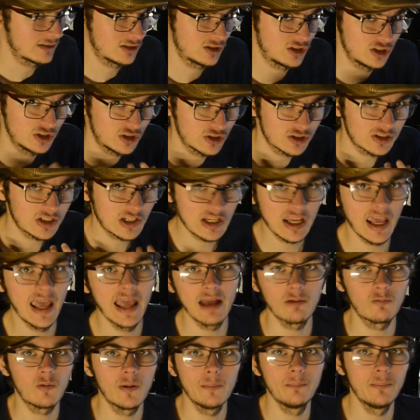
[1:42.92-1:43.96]
She just
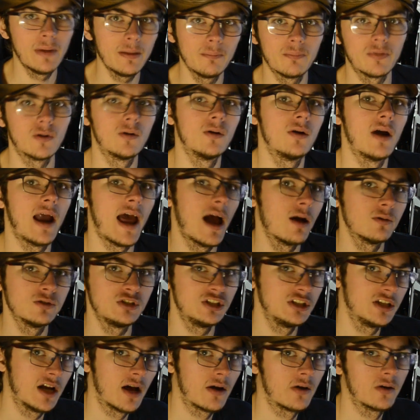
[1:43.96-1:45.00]
can't remember how
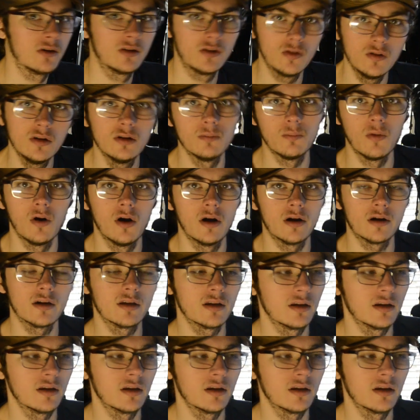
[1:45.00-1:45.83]
she got her cutie mark.